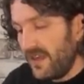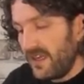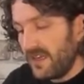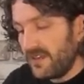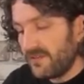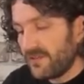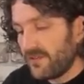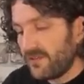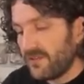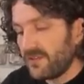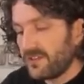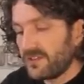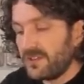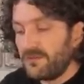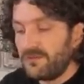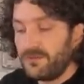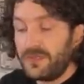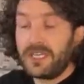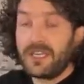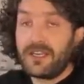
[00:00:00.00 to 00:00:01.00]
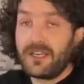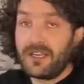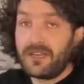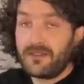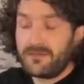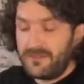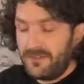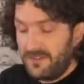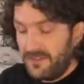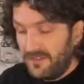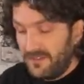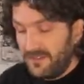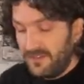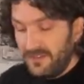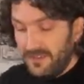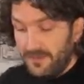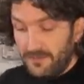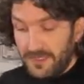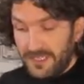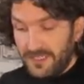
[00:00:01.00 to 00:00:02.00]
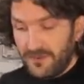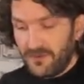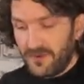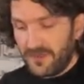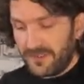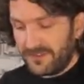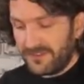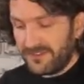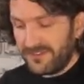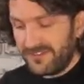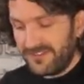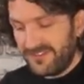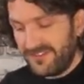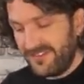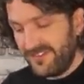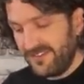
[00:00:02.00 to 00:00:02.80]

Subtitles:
Of course, I'm picking out the big ones.